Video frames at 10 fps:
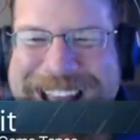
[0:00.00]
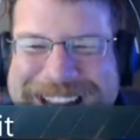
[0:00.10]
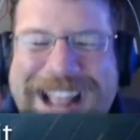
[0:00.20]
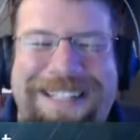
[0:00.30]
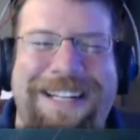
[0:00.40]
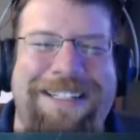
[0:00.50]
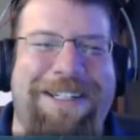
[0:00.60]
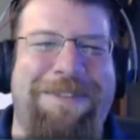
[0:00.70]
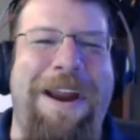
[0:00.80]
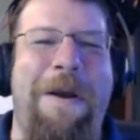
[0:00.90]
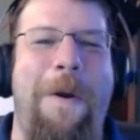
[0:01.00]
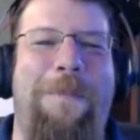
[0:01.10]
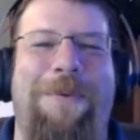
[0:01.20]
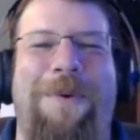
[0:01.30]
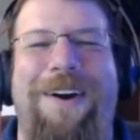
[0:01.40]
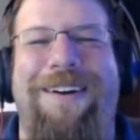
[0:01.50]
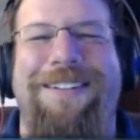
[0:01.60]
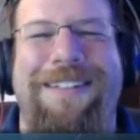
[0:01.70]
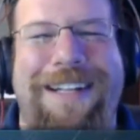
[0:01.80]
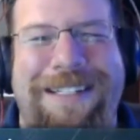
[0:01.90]
Yeah, it's got this great open
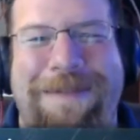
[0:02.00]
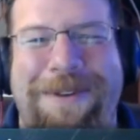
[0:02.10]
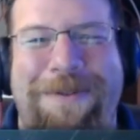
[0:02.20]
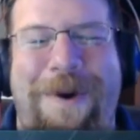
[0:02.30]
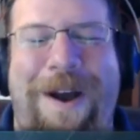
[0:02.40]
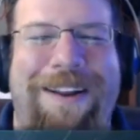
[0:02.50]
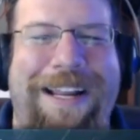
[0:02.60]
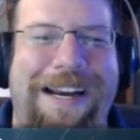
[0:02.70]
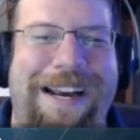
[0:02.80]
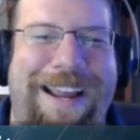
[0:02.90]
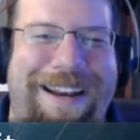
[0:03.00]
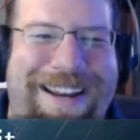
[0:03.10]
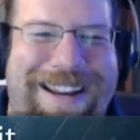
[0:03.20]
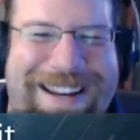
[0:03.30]
world, except you walk like an idiot.